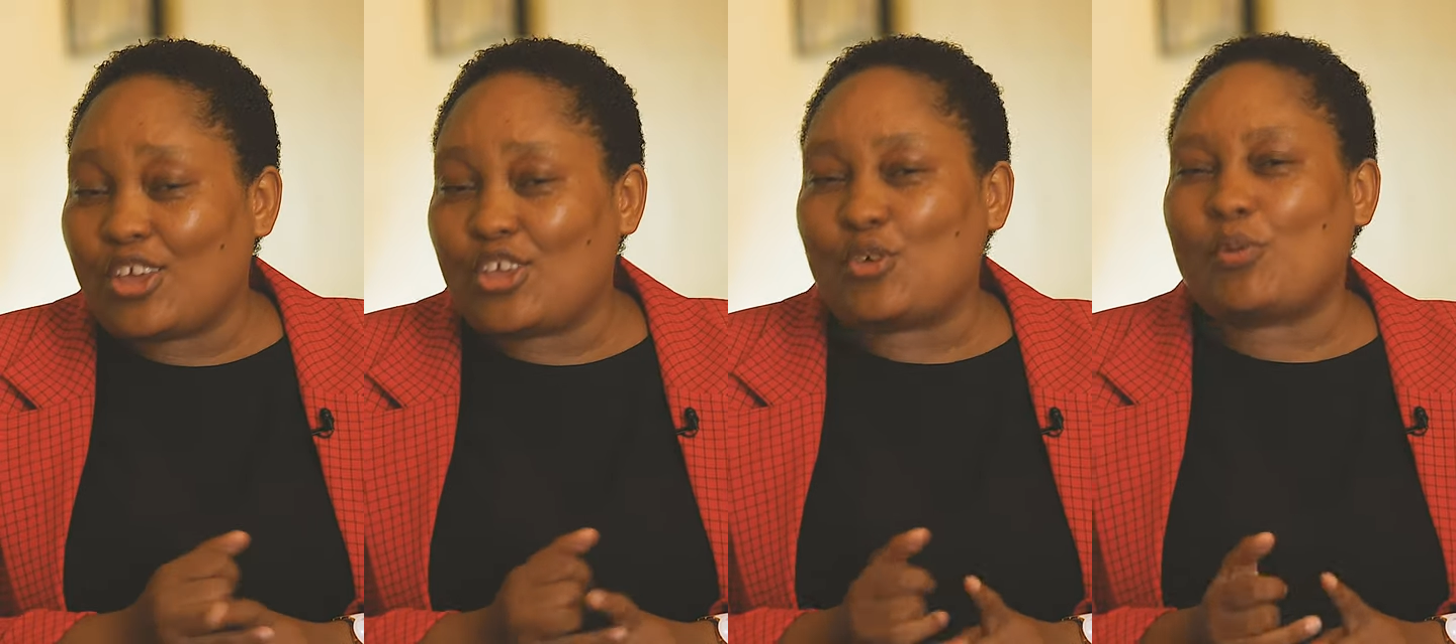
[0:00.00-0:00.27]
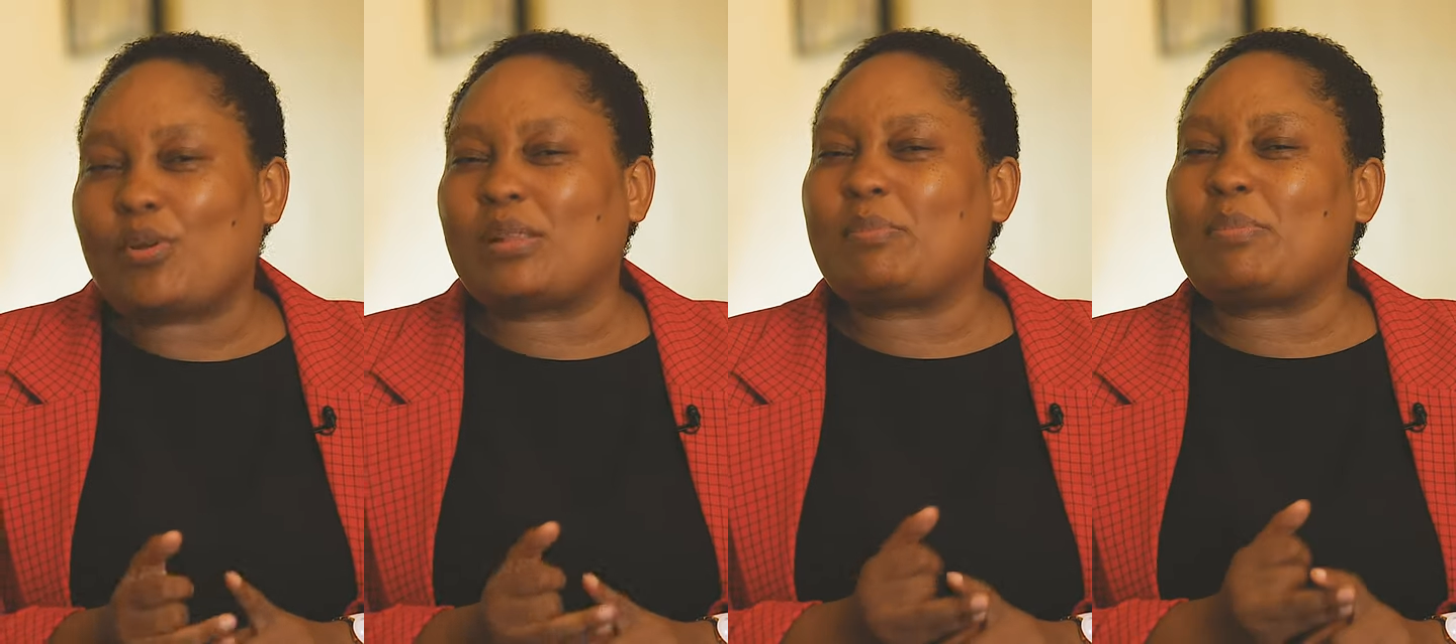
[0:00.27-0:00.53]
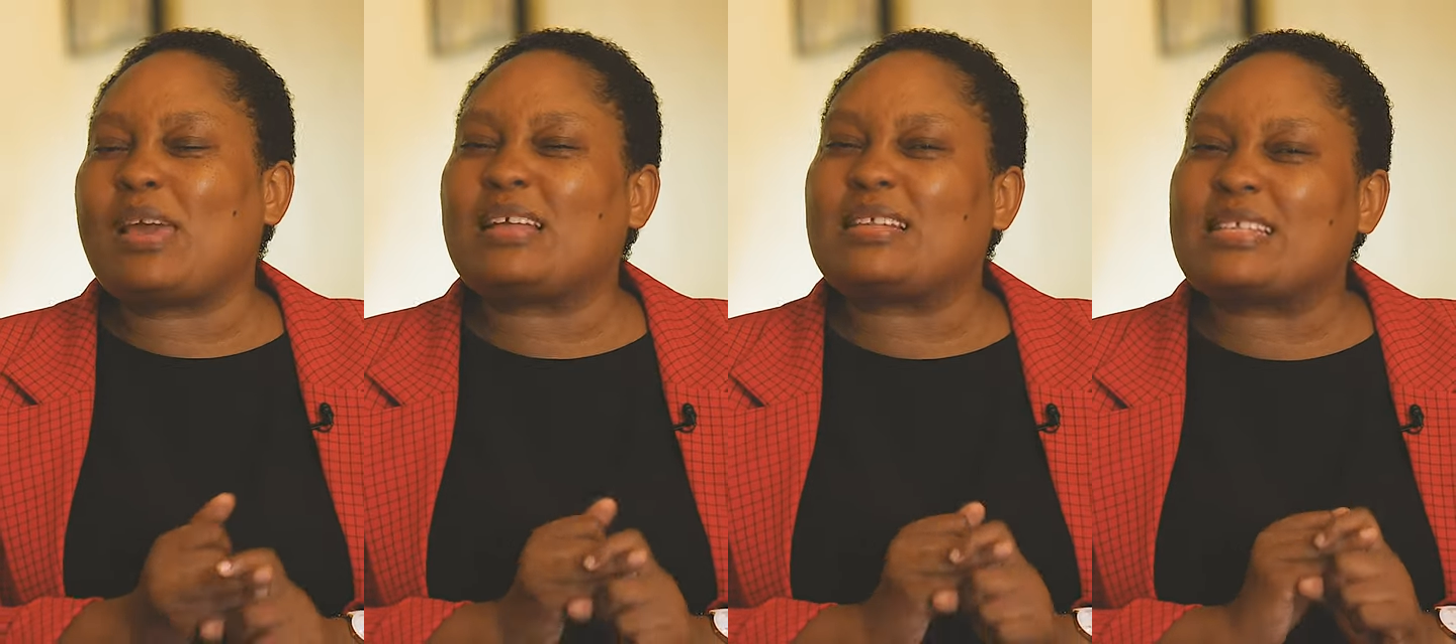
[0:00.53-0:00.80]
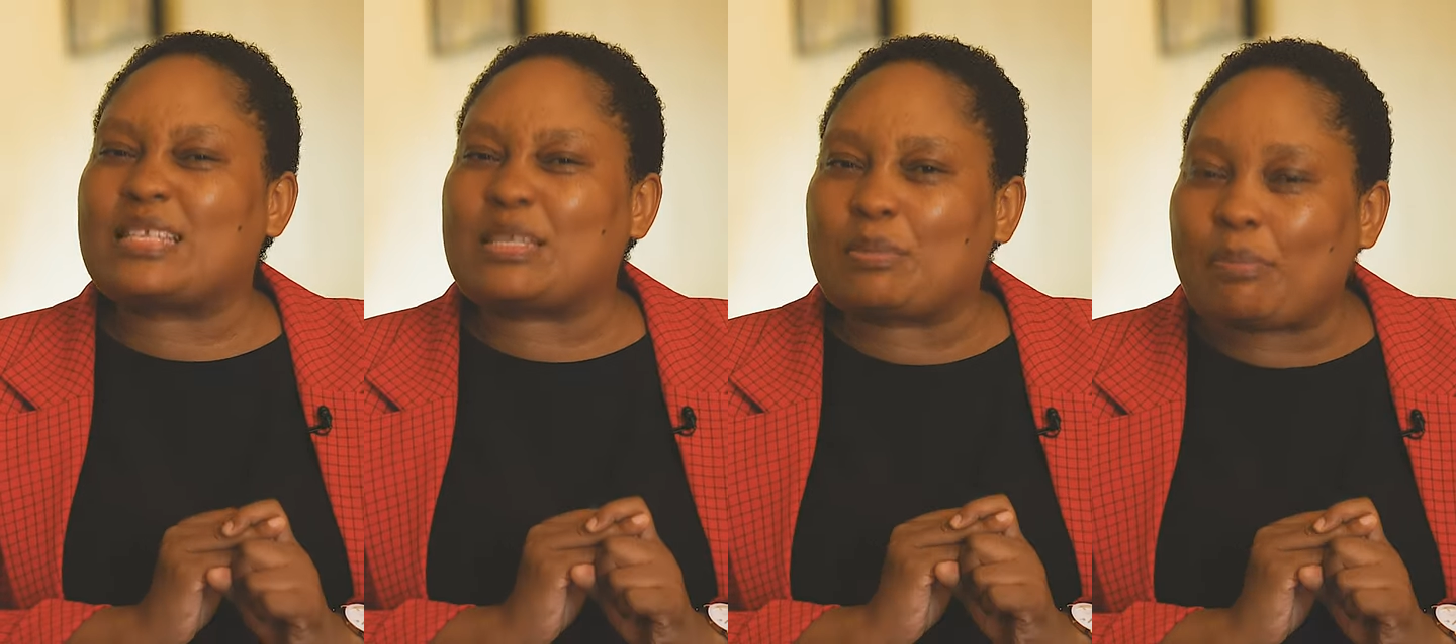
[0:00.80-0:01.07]
you will be
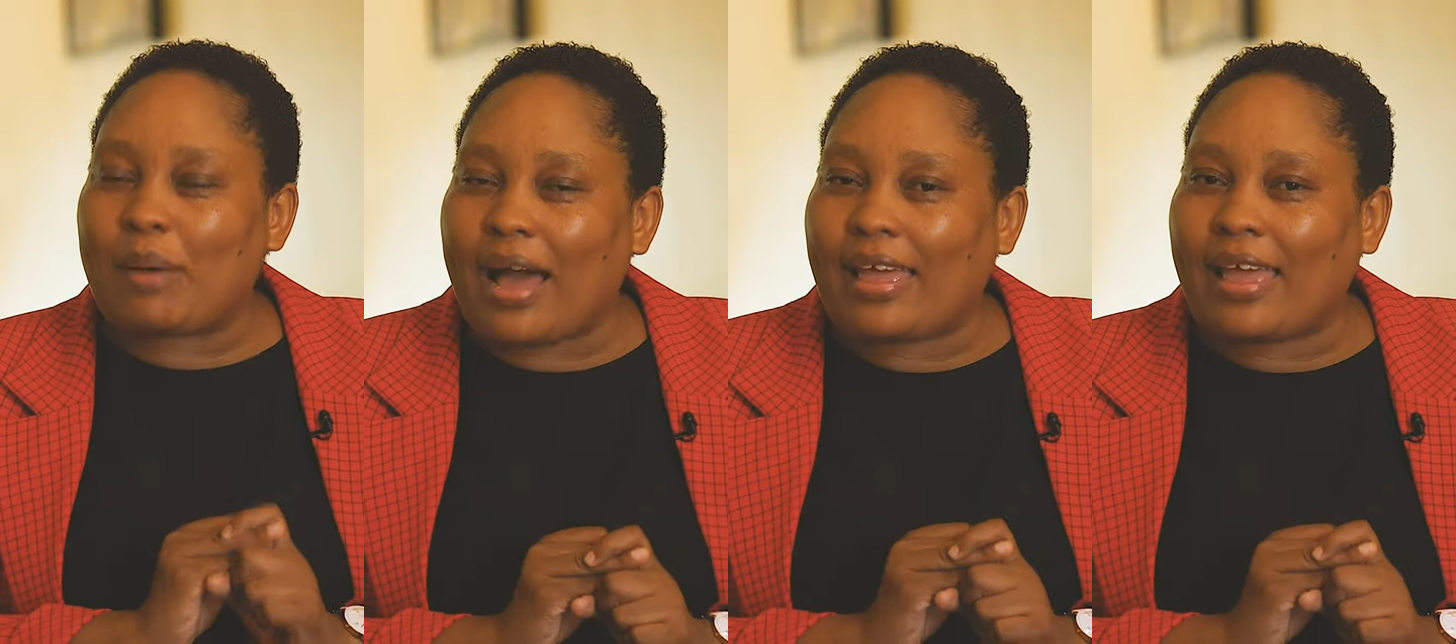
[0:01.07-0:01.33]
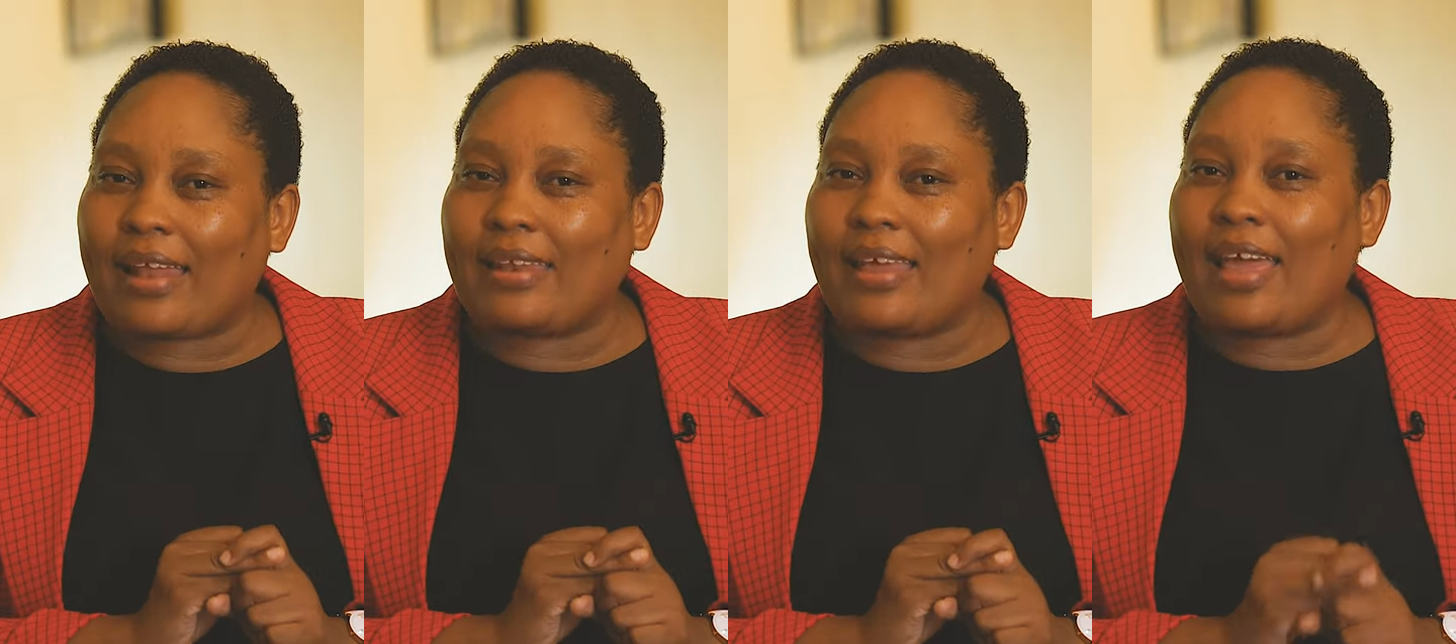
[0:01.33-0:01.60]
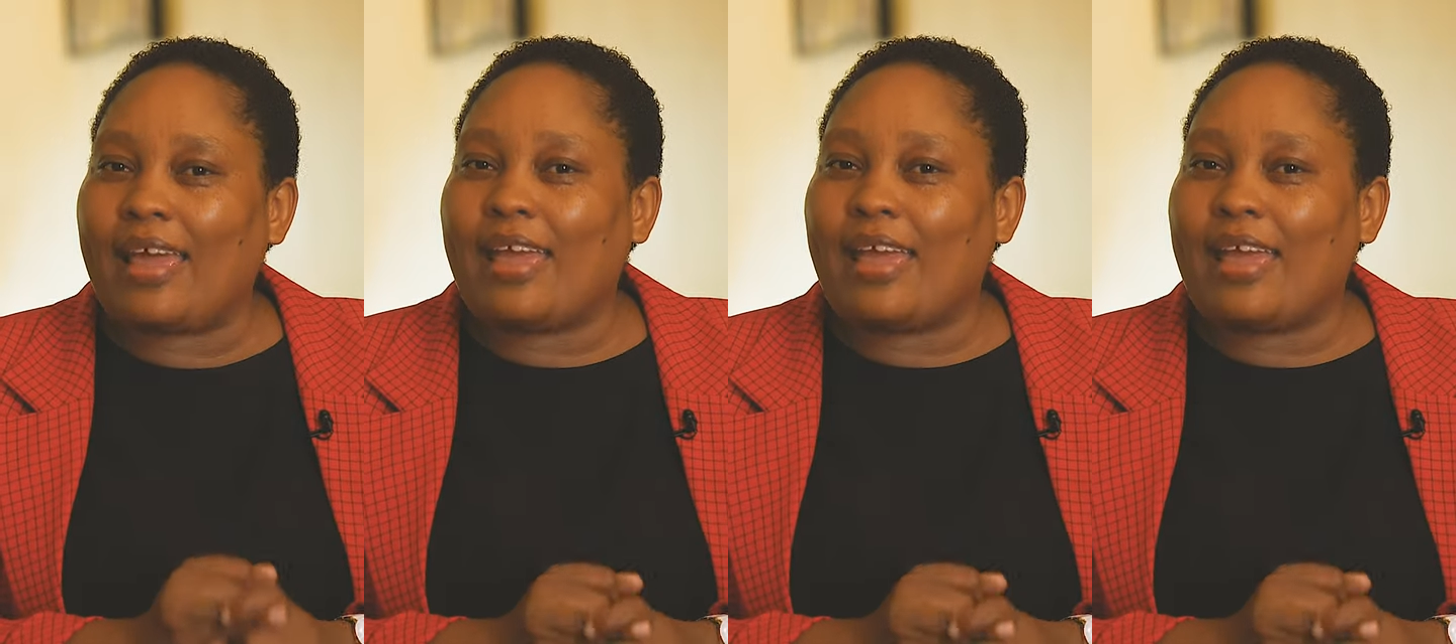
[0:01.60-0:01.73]
inspired,